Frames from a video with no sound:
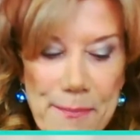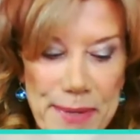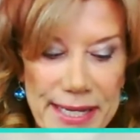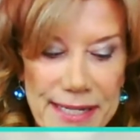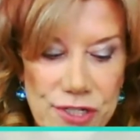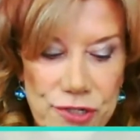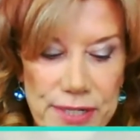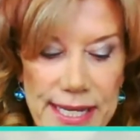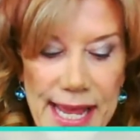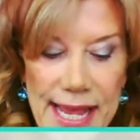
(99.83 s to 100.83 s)

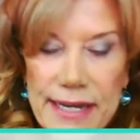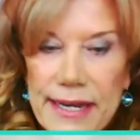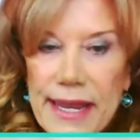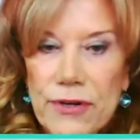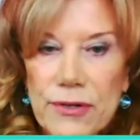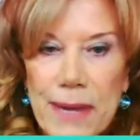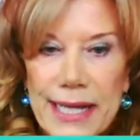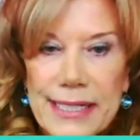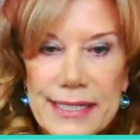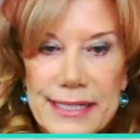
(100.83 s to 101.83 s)
bigotry, and
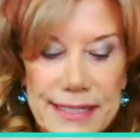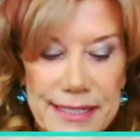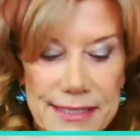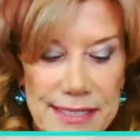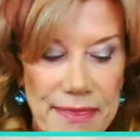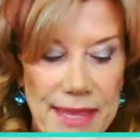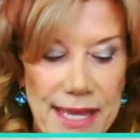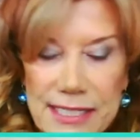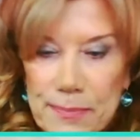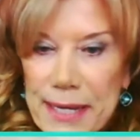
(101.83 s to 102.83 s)
narrow-mindedness, and
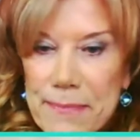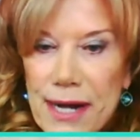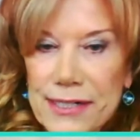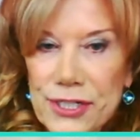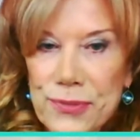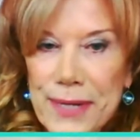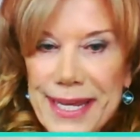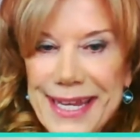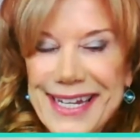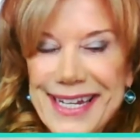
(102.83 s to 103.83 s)
that's by Mark
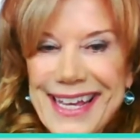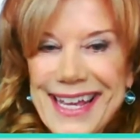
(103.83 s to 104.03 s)
Twain.